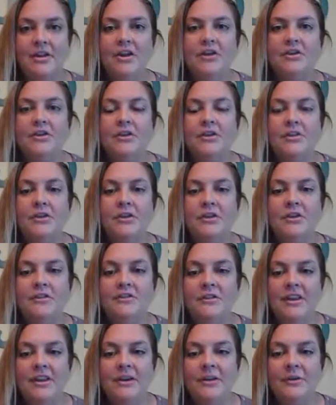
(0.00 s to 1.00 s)
The third
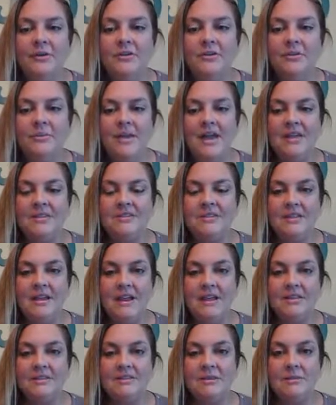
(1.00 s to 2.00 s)
video under math
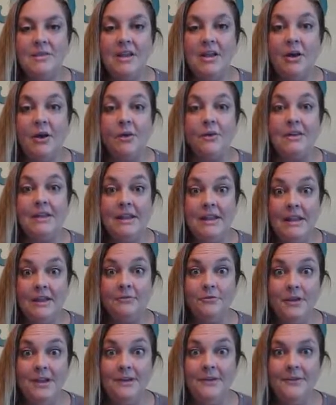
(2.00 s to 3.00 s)
today is something called
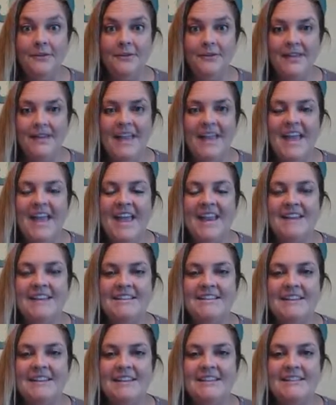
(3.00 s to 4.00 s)
Get Real, and
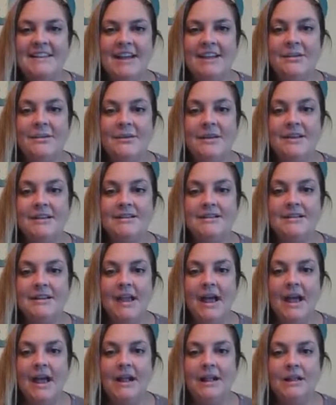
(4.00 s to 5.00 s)
it's going to tell you
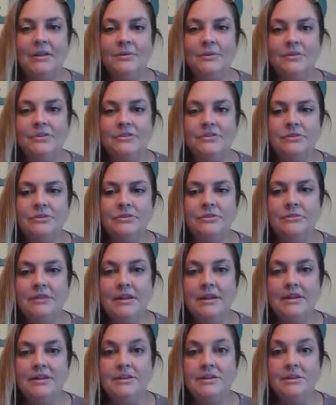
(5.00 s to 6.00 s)
exactly what you
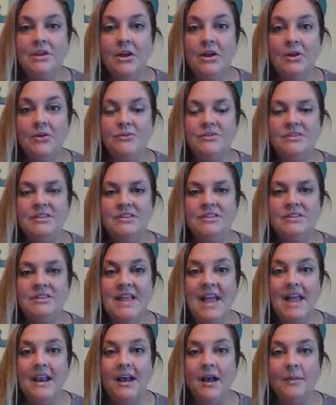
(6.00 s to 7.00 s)
need to know to
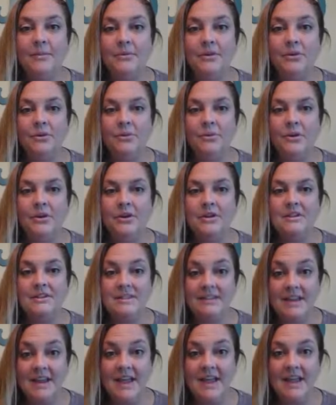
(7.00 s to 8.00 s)
set up your work
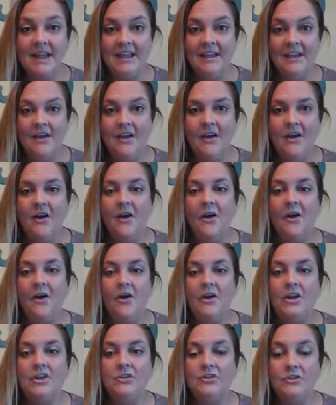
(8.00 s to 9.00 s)
today
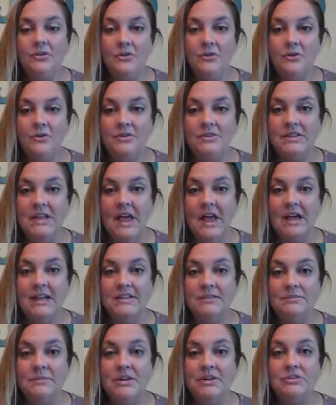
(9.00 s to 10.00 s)
on your Google
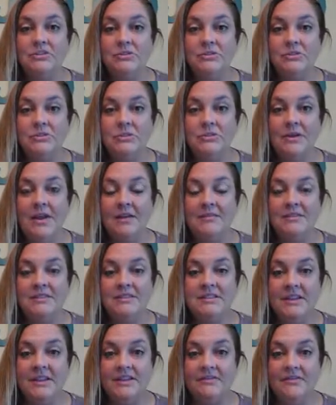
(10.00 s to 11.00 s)
Slides because you do have a
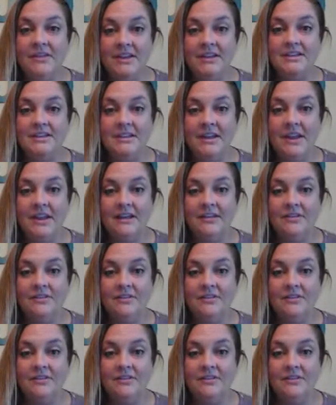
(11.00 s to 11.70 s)
CFA today.